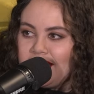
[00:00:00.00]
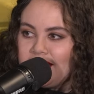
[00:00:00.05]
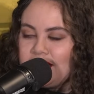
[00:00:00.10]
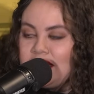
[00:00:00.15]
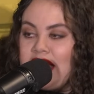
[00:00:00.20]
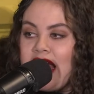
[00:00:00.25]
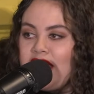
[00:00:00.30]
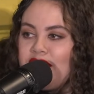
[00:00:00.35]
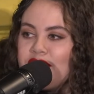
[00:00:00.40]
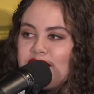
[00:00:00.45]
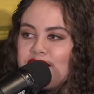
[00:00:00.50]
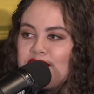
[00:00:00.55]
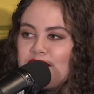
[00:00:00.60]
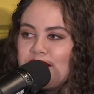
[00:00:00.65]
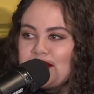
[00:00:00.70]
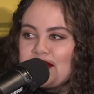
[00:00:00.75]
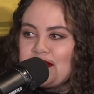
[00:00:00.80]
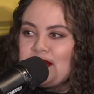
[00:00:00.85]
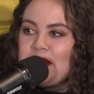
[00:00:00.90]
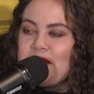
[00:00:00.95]
Can you
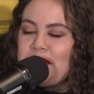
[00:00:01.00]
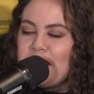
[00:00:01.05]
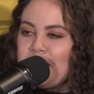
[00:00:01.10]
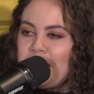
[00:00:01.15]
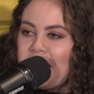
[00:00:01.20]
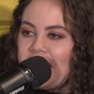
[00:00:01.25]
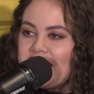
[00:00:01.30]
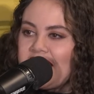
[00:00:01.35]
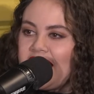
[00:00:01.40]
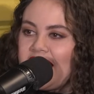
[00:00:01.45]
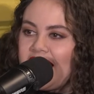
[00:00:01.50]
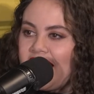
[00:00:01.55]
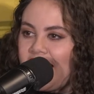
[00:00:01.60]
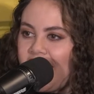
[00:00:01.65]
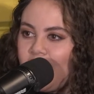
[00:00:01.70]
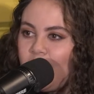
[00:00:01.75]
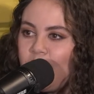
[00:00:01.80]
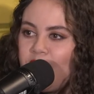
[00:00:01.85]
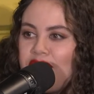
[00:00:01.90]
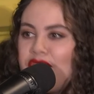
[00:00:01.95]
talk to me a bit about that?
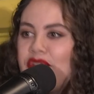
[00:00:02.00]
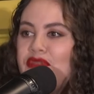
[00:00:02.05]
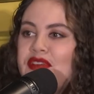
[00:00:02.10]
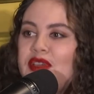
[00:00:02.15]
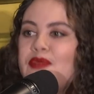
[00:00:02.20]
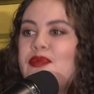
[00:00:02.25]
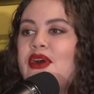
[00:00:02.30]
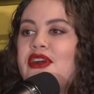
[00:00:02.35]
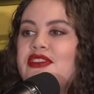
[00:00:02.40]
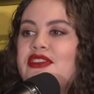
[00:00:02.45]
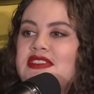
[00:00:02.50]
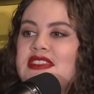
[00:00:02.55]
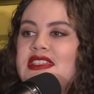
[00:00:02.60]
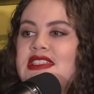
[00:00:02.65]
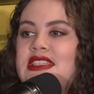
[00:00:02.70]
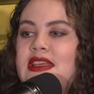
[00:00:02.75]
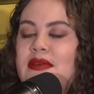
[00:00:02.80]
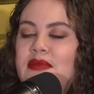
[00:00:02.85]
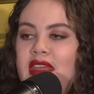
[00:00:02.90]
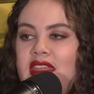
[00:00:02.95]
Like when you're reposting
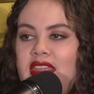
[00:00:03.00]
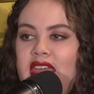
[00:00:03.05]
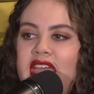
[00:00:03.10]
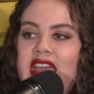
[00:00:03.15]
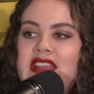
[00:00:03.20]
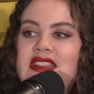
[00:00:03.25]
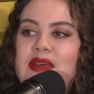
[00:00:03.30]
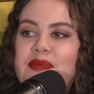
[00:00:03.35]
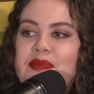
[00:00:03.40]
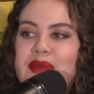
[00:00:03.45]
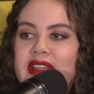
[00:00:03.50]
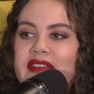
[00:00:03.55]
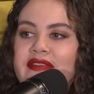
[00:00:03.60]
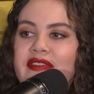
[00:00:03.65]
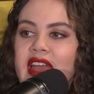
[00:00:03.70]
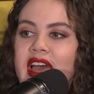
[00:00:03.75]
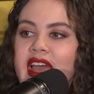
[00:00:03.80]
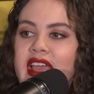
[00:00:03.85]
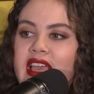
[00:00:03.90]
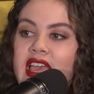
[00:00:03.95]
something that has a bit of
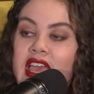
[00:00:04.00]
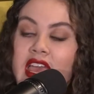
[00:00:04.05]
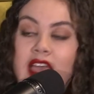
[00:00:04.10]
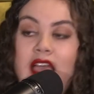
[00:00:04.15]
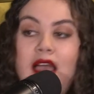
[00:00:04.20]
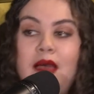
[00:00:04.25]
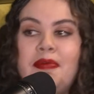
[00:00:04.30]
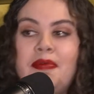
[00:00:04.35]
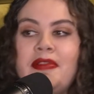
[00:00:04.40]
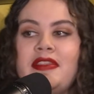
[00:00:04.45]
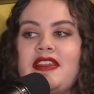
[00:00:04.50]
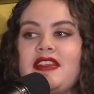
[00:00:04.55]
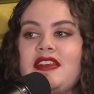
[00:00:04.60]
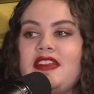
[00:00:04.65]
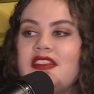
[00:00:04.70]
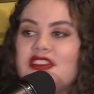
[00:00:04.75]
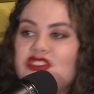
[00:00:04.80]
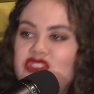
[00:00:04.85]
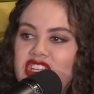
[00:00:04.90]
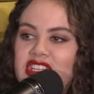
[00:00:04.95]
like a
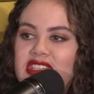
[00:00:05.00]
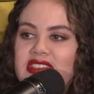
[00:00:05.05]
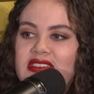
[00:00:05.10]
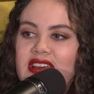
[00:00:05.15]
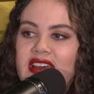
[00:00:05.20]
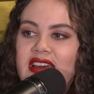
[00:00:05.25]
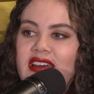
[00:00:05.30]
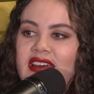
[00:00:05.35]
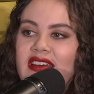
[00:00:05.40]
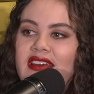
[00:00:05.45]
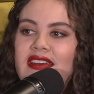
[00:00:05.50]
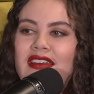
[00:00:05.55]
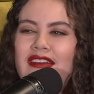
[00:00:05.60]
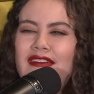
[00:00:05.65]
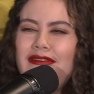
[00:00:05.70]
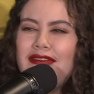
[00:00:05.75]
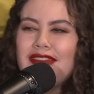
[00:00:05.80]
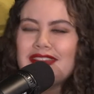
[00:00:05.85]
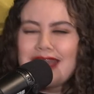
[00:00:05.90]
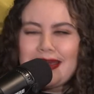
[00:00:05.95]
political agenda,
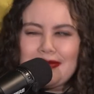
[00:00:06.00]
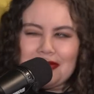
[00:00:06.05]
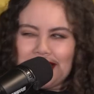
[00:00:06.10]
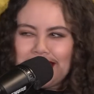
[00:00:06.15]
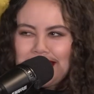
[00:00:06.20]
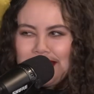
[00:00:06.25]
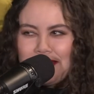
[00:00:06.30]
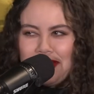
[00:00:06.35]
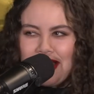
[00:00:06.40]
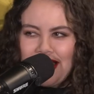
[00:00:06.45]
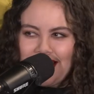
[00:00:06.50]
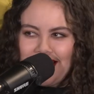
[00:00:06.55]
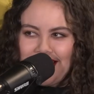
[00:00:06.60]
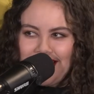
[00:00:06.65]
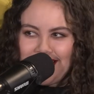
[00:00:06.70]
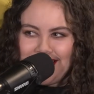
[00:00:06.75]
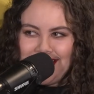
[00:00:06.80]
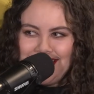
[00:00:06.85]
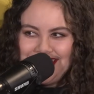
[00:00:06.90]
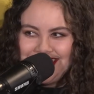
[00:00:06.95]
what's happening in the
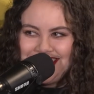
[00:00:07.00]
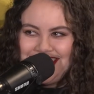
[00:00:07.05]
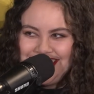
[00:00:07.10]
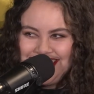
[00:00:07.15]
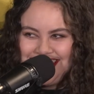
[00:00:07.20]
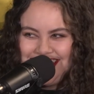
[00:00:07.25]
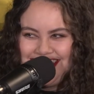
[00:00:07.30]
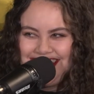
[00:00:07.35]
mind?